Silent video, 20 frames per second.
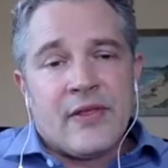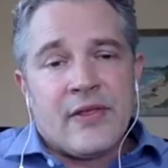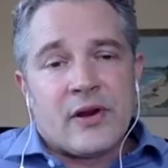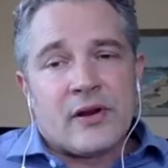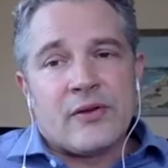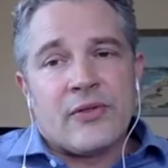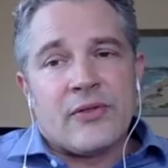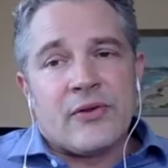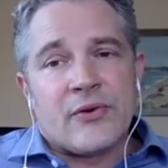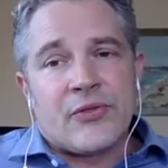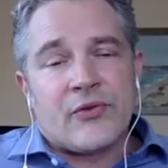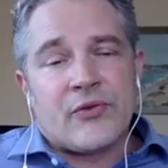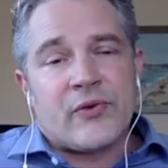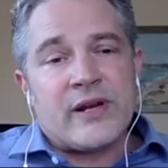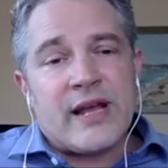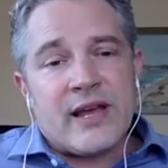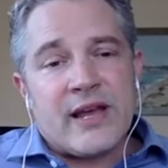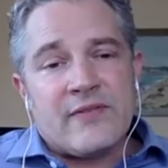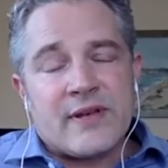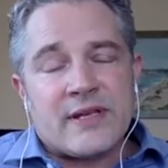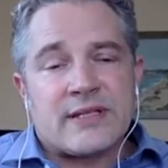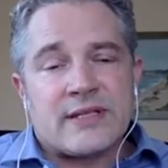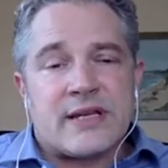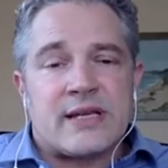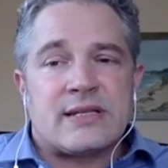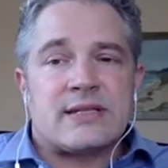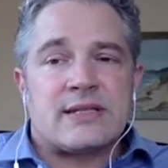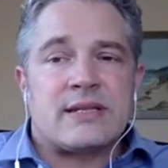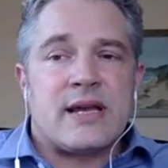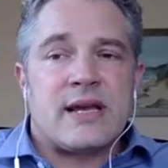And they're 3-day
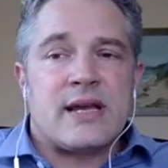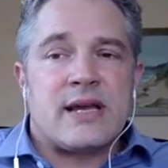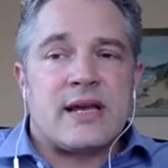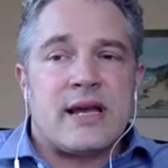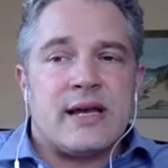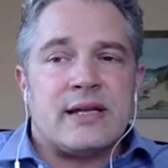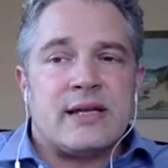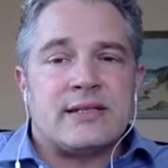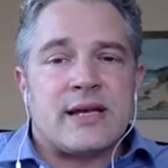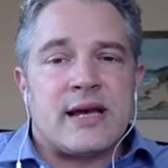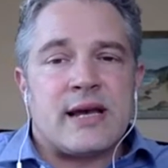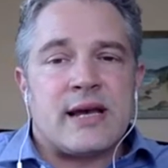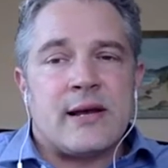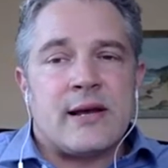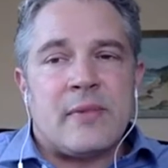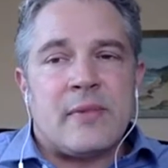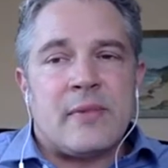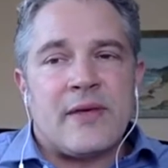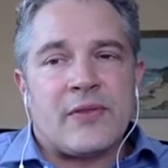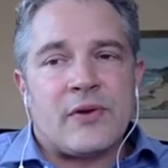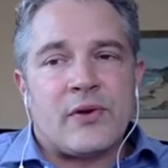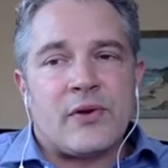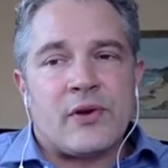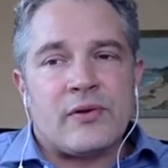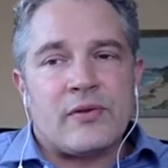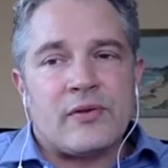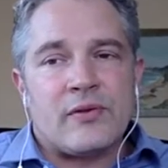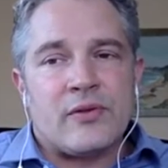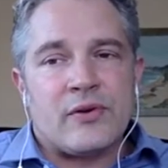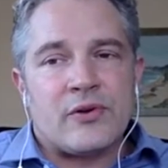visits, and I think
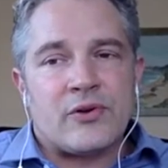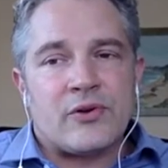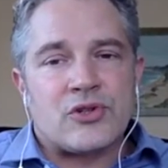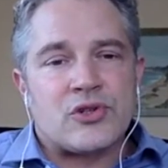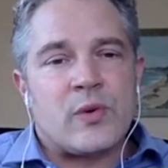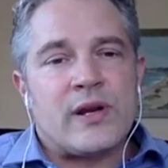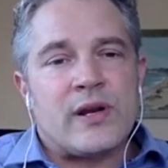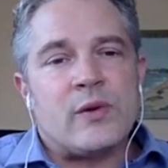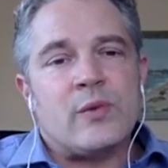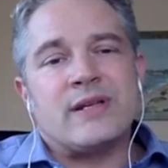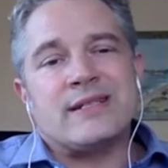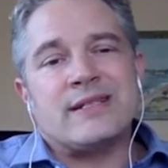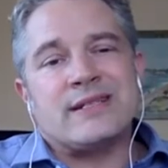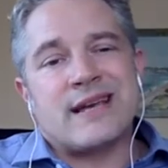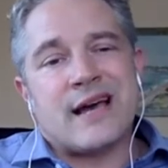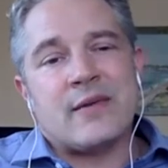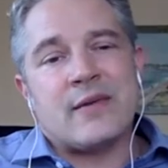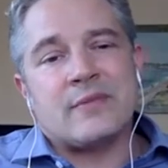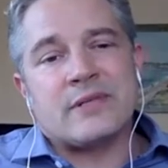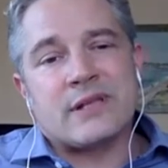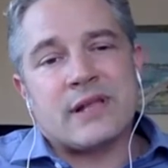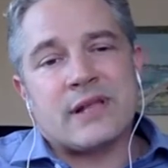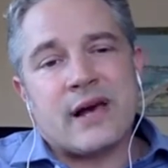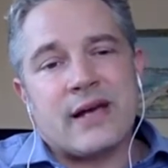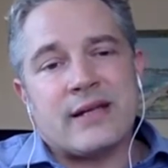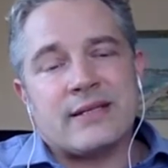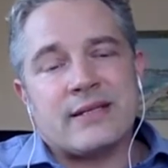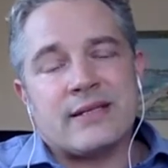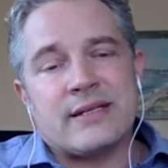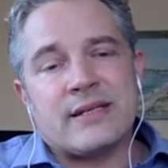there's 21 time
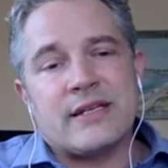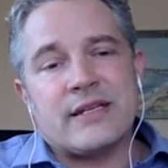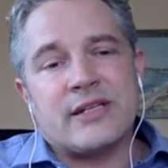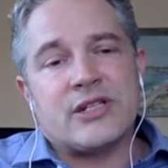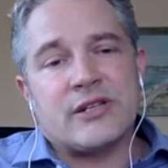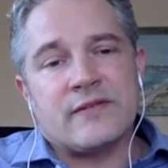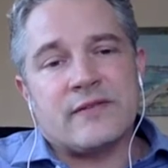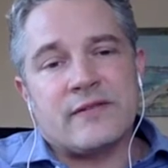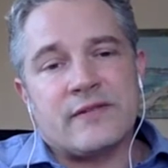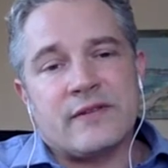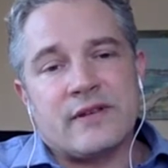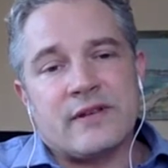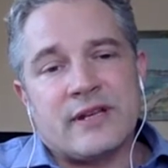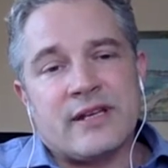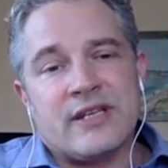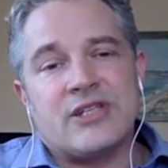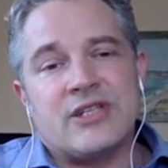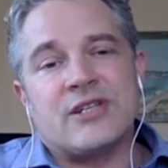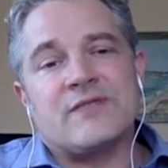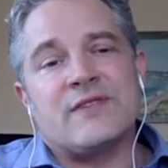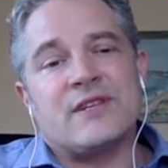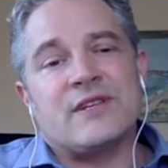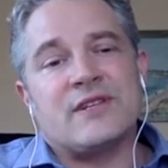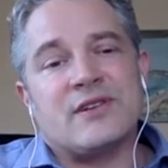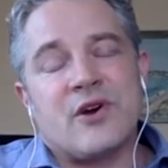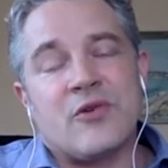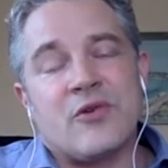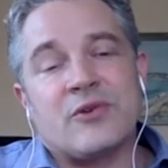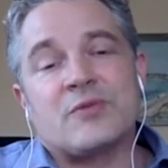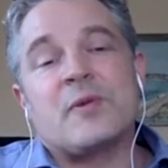slots in each of these,
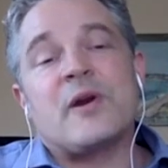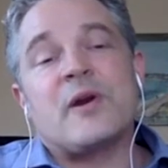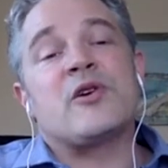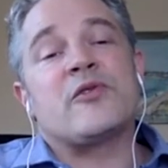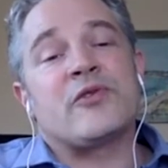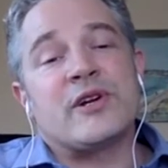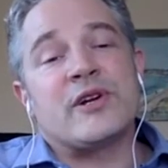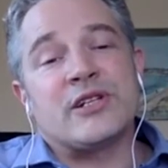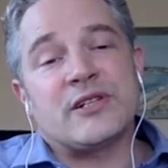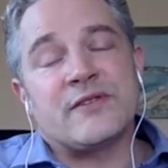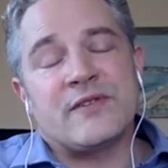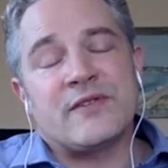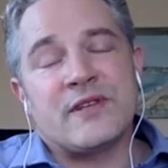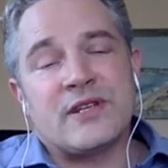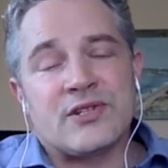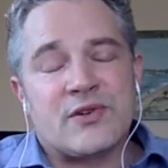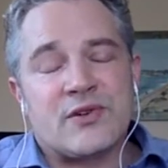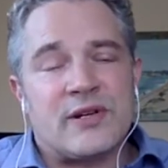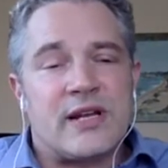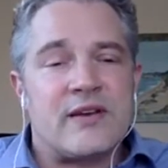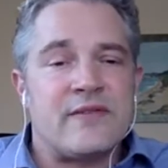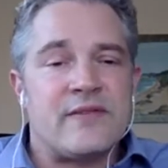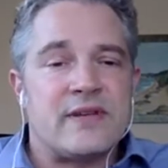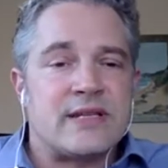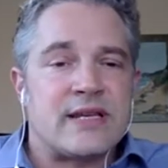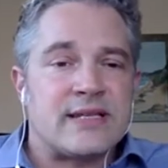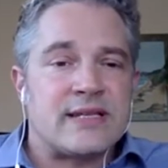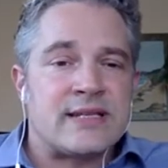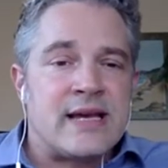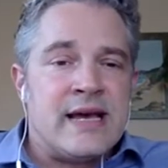spread over each of these 3-day
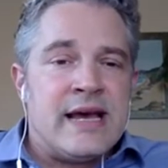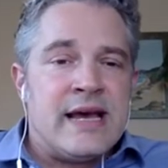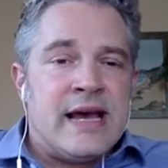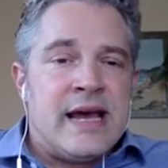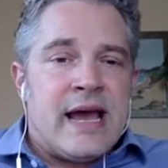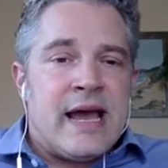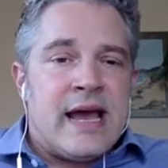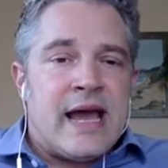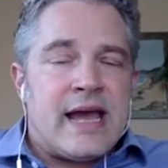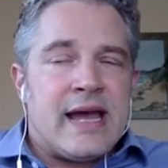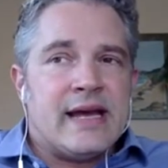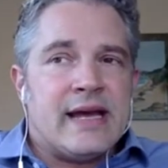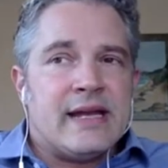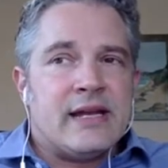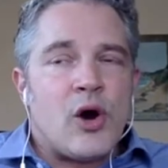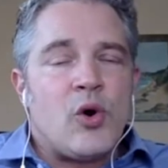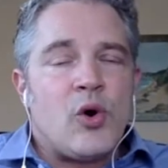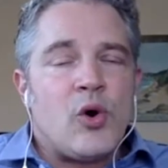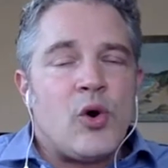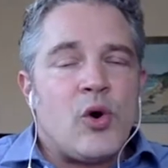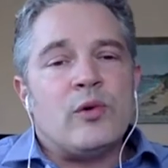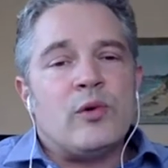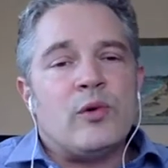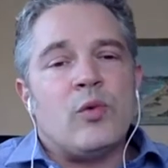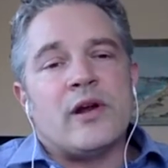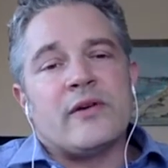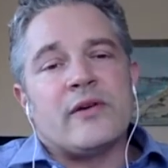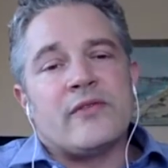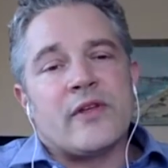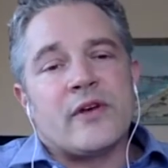visits, and
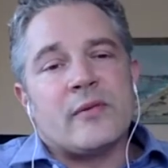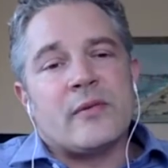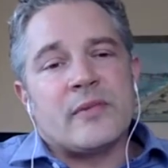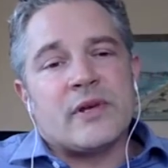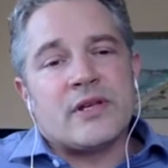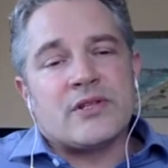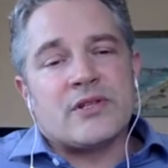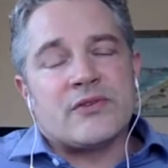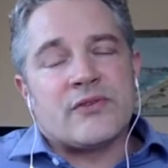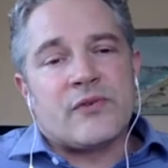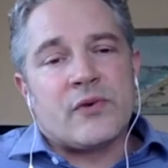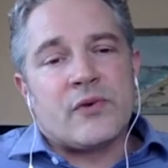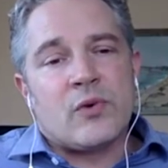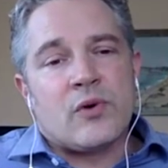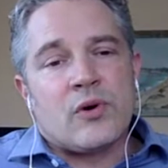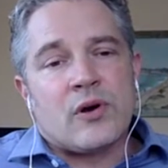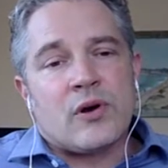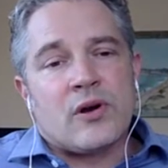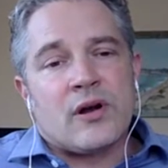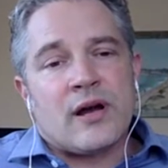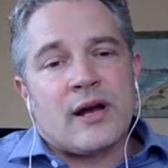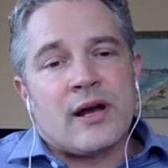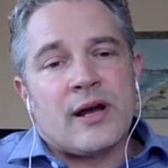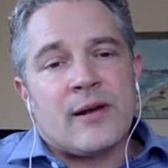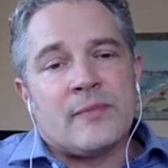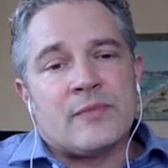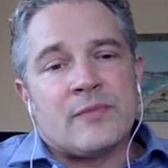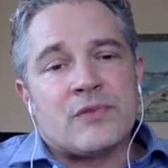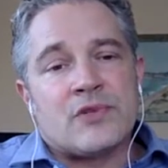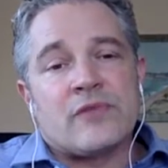only one of them is
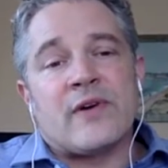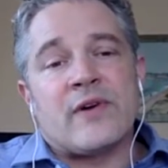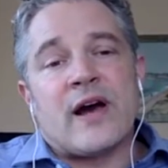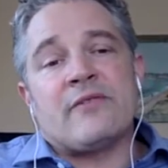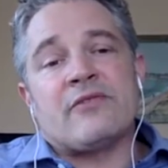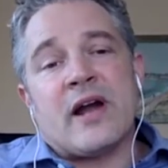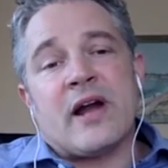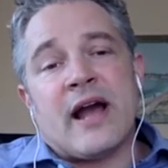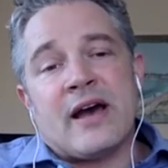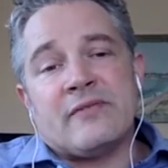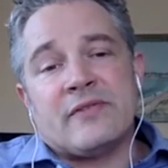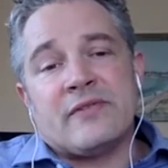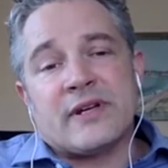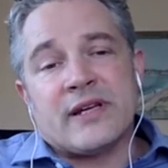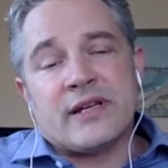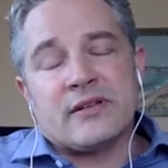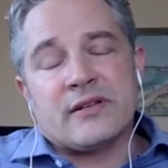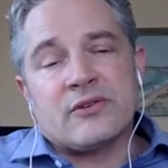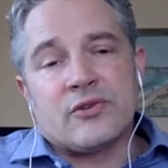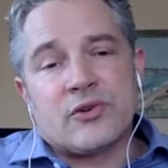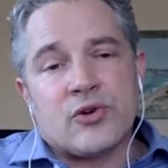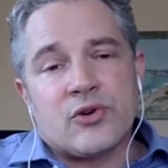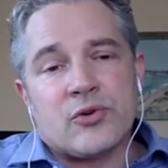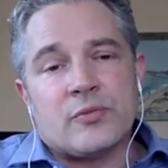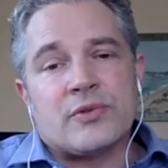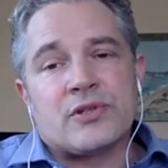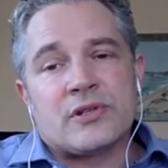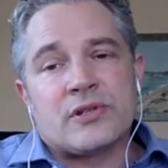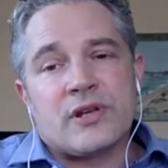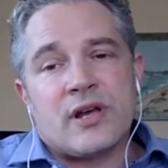for survivor advocate
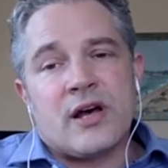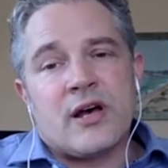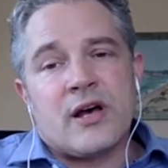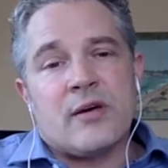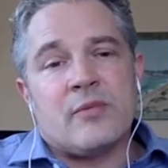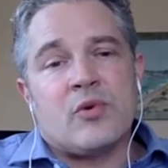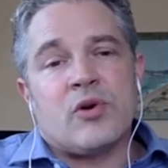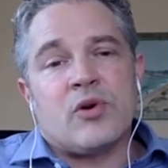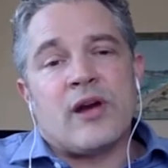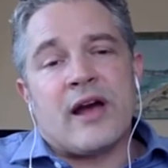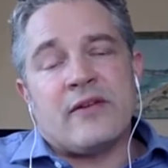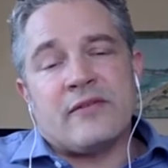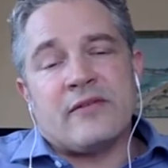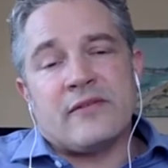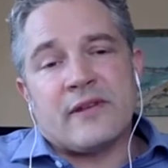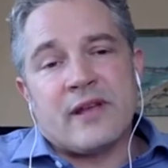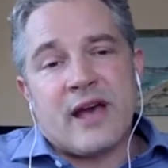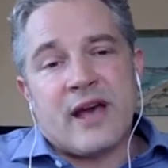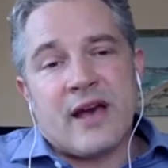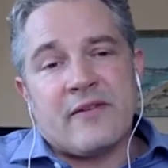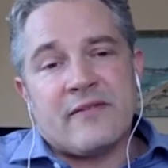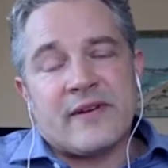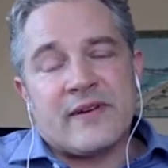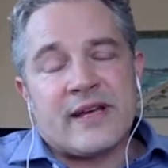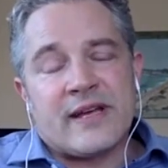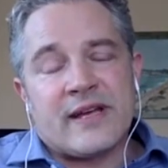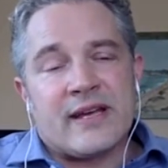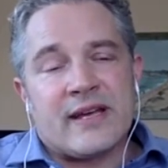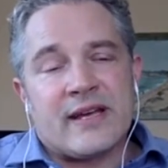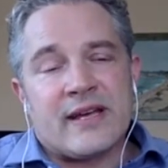groups or
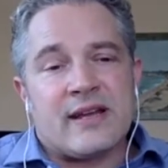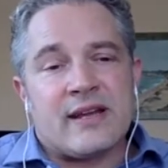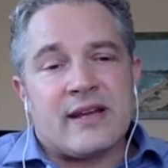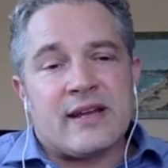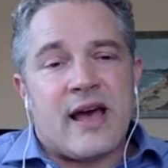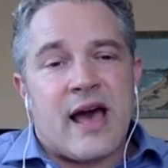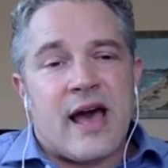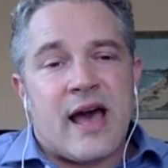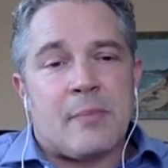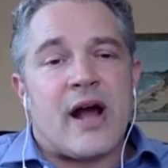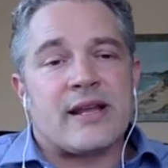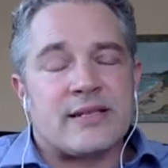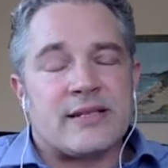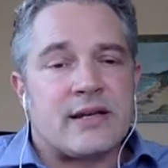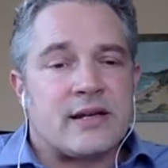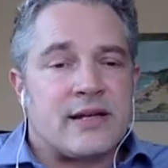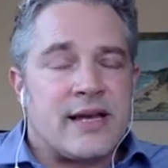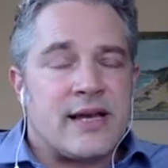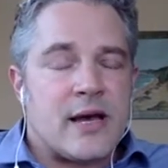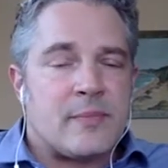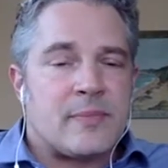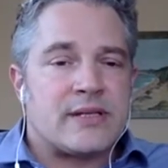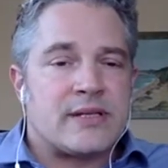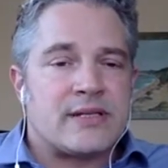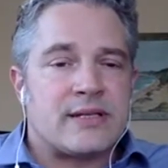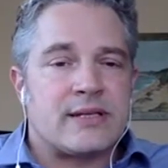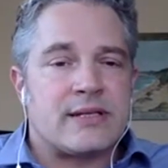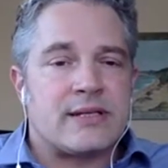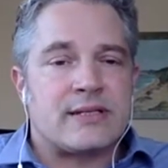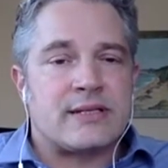advocate apparatuses on
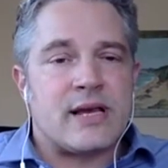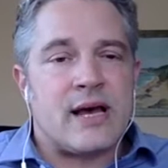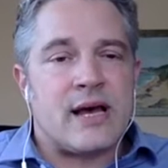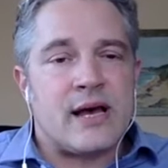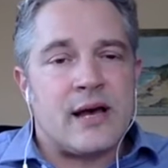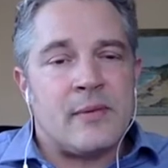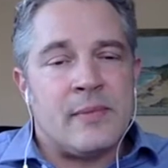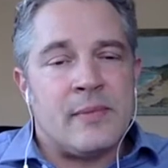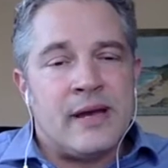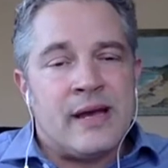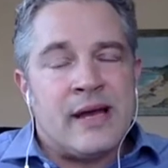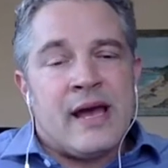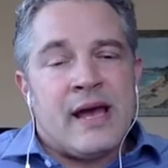campuses,